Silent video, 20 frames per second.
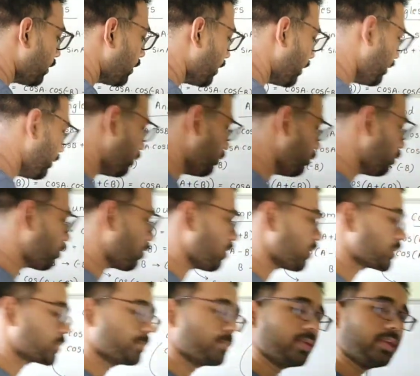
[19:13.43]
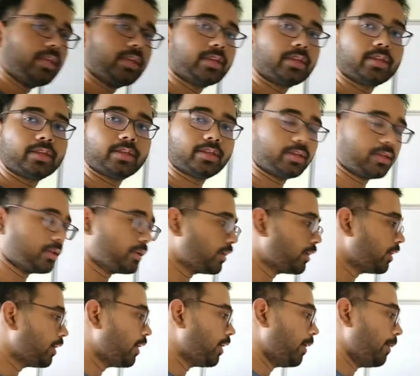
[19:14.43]
into cos B
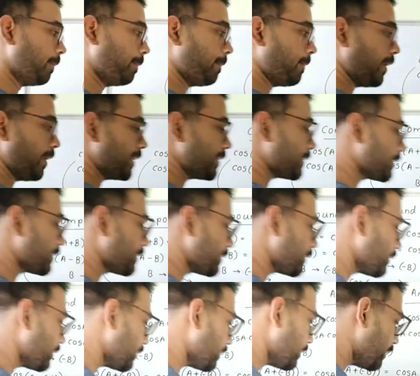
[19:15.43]
plus